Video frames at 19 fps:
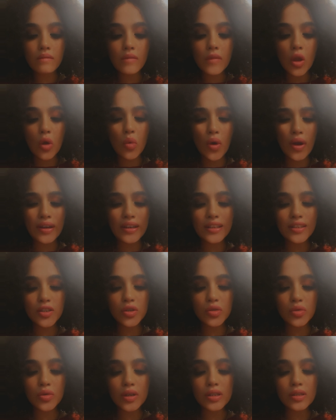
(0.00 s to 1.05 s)
Wanting
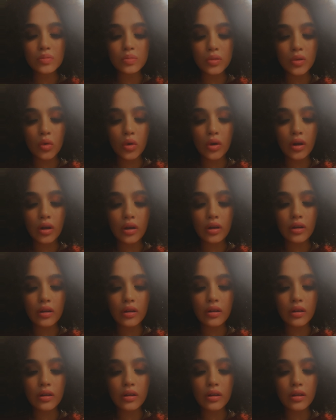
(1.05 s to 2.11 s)
to explore
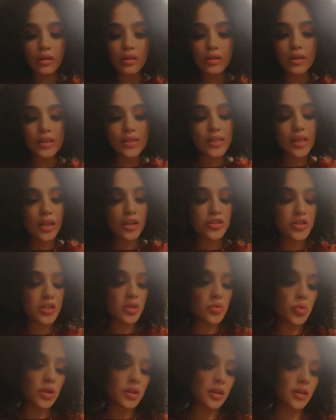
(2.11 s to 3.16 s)
this energy
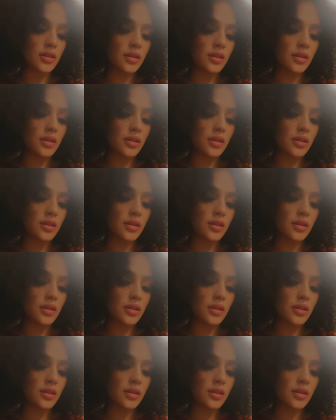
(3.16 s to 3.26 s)
within